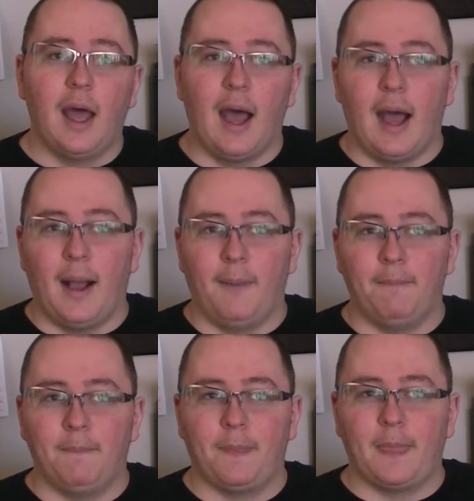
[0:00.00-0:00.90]

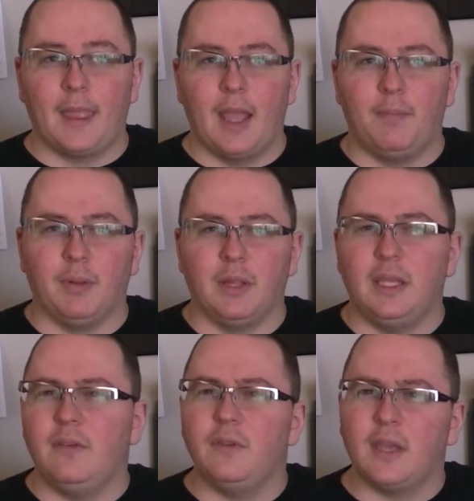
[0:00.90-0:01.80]
I
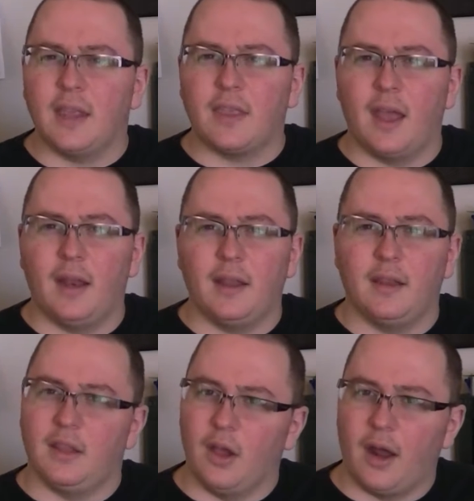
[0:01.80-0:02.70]
believe you get that
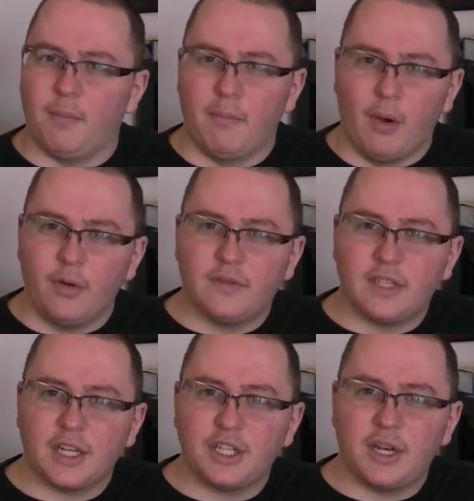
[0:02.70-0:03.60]
in the automotive
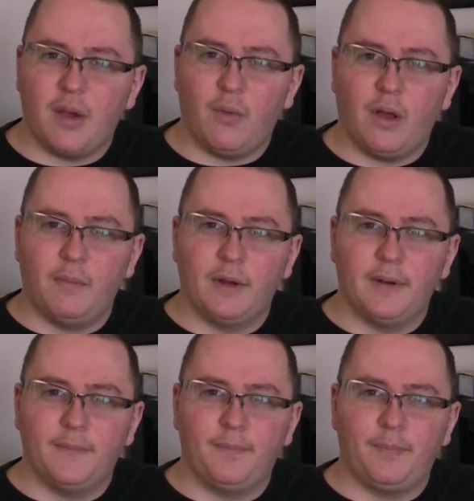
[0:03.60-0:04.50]
section at
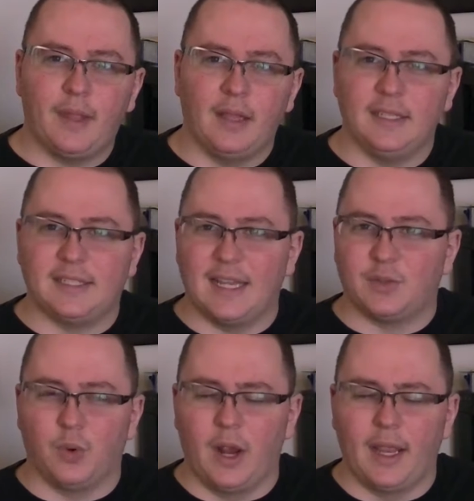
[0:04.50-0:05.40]
Walmart. At least
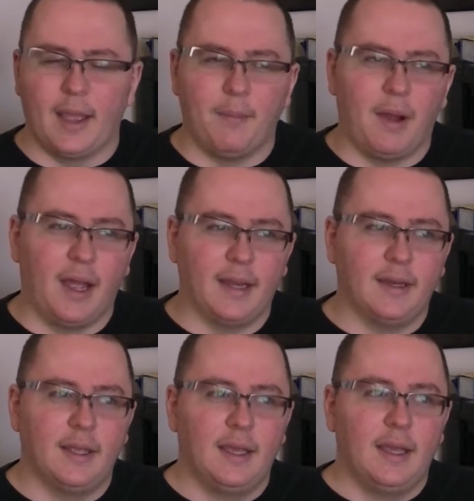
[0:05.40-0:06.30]
that's where I get
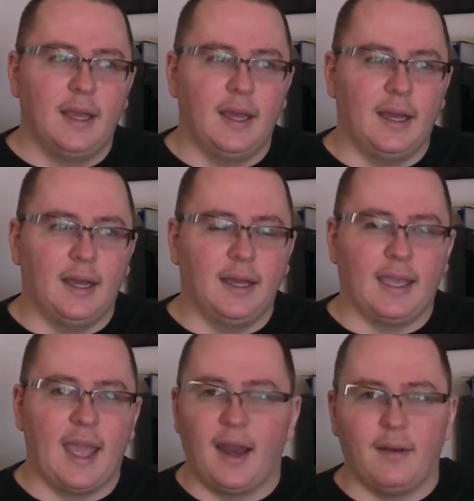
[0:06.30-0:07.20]
mine.
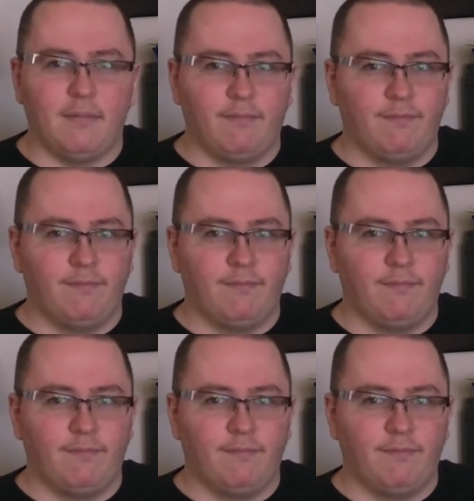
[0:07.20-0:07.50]
Again,